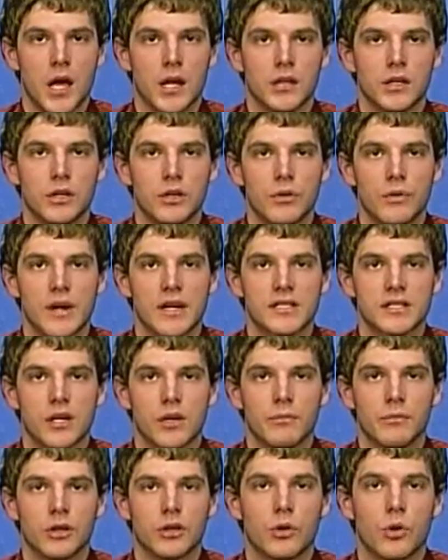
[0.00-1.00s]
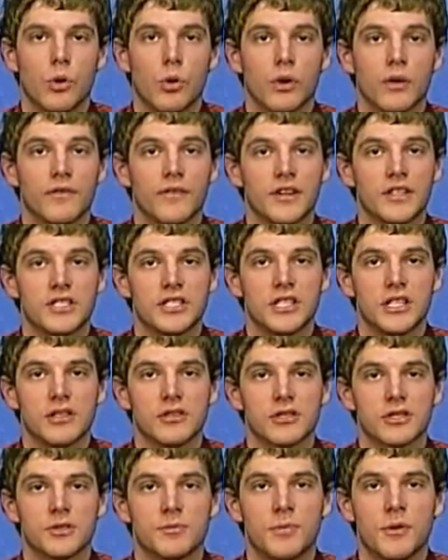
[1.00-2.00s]
U.S. Army Corps of
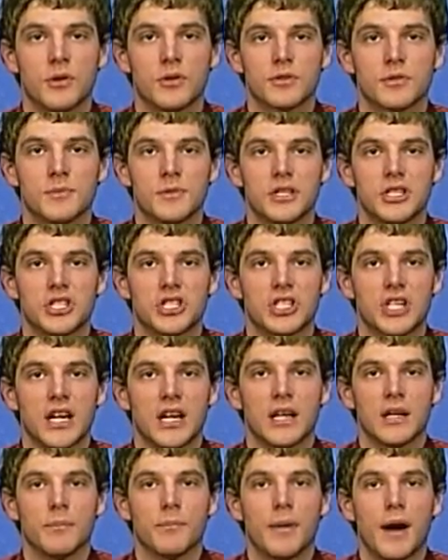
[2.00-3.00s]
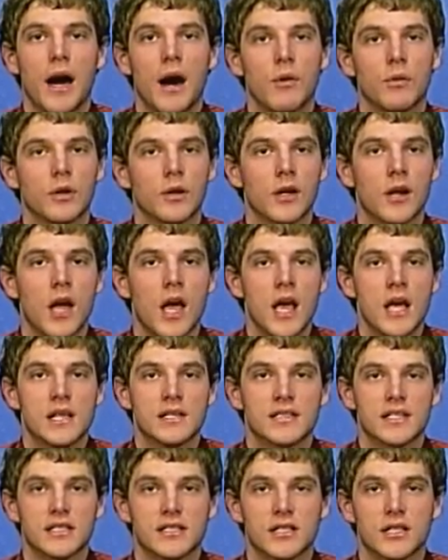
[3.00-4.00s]
Engineers spokesman Shannon Bauer
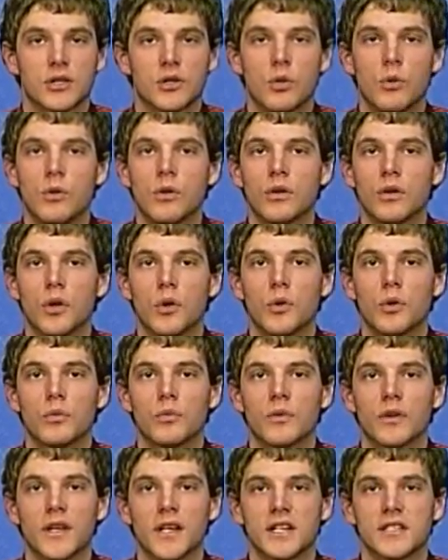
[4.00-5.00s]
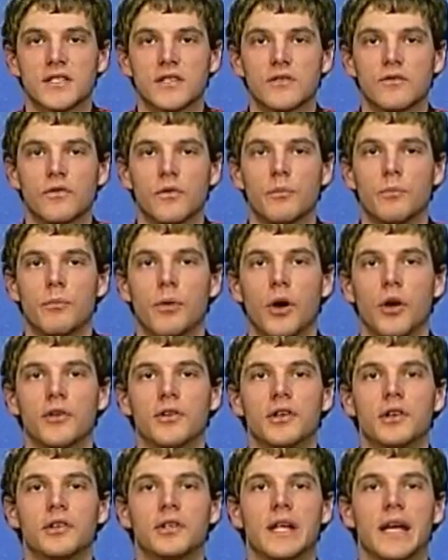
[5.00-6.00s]
says the Corps lowered releases from
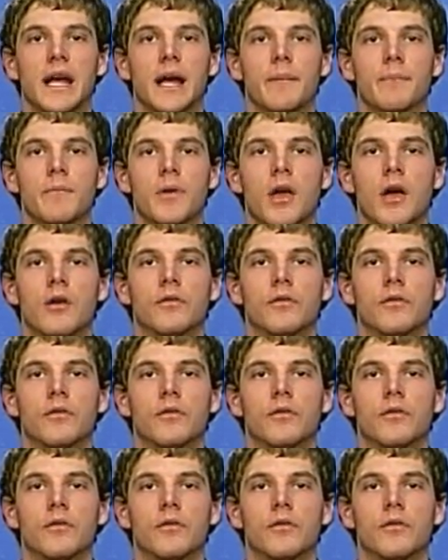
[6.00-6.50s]
Baldhill Dam